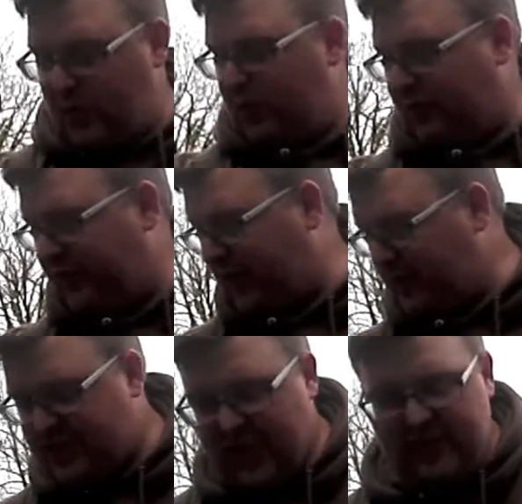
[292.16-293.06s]
One thing I
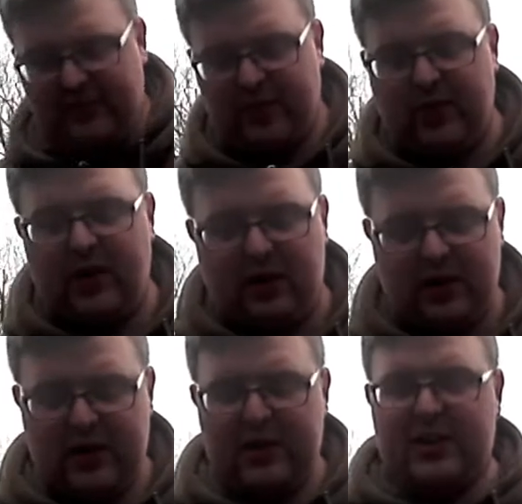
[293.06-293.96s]
would say, if you are
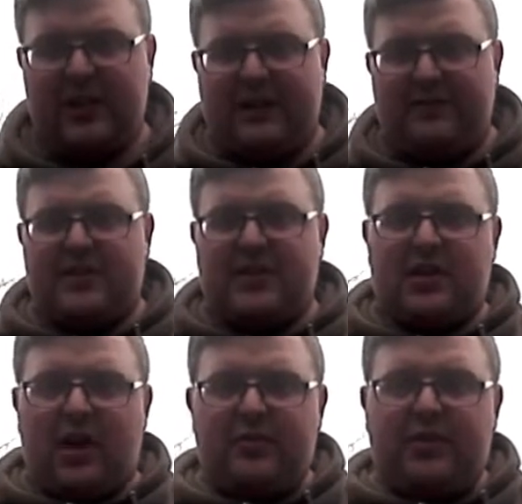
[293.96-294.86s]
going to give this a
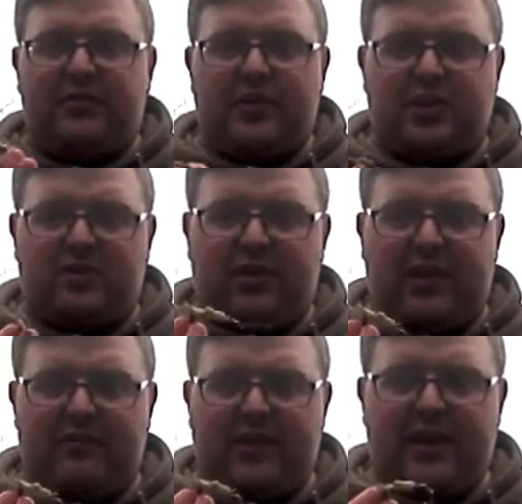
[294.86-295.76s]
go and you're fishing a
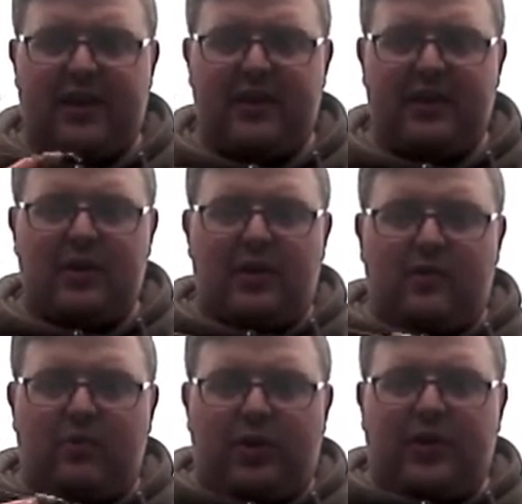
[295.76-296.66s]
running rig,
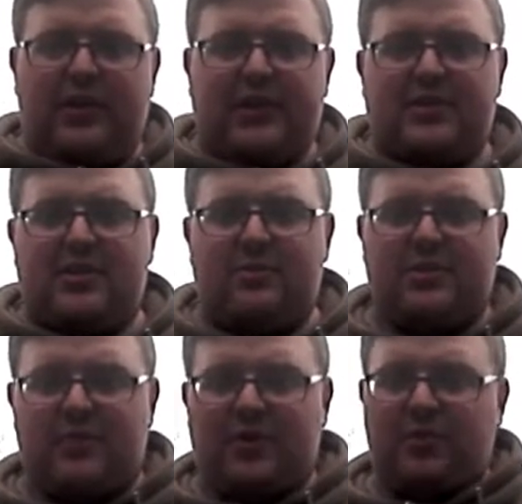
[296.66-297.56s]
what you need to do
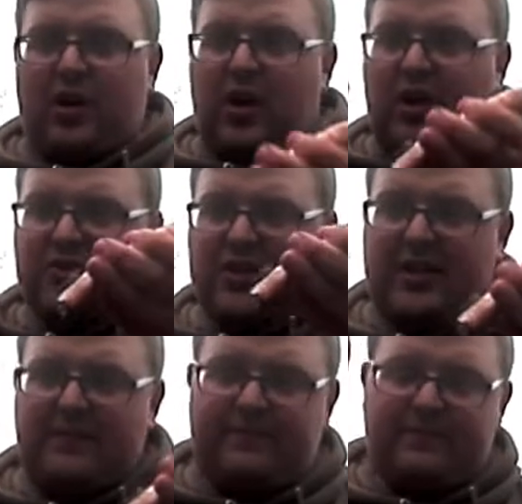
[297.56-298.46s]
is when you cast
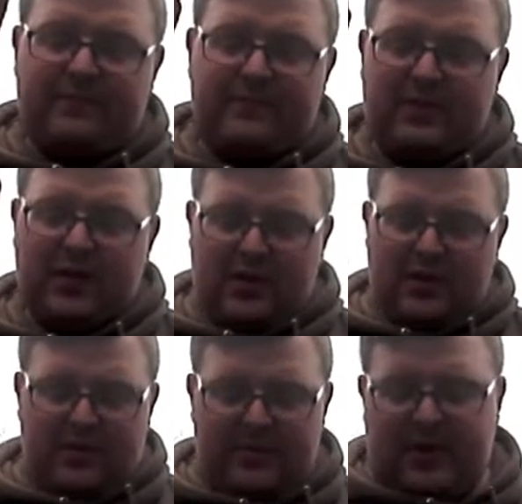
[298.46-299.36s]
it,
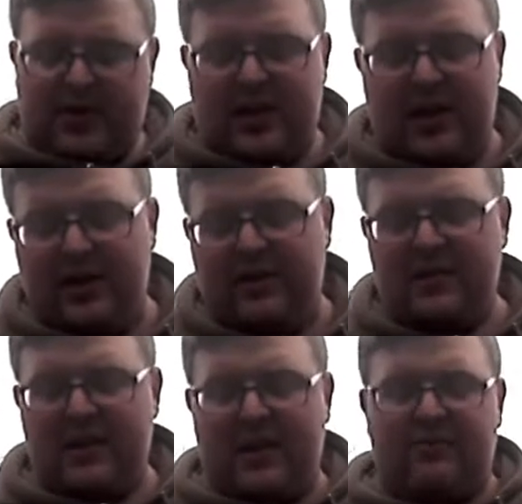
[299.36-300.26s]
because
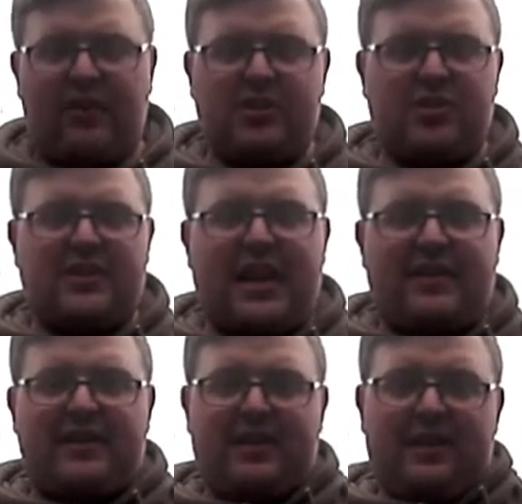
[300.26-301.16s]
if I just let
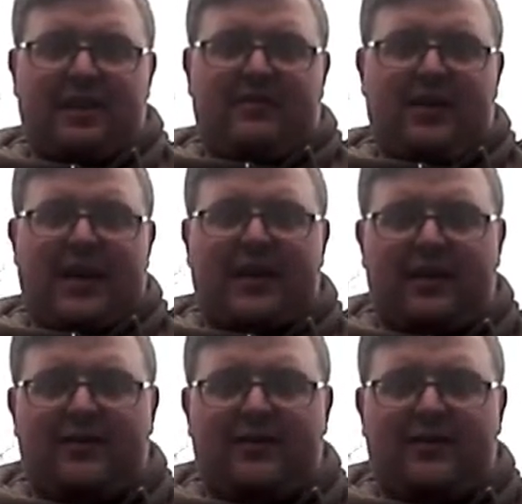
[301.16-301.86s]
the if I let it go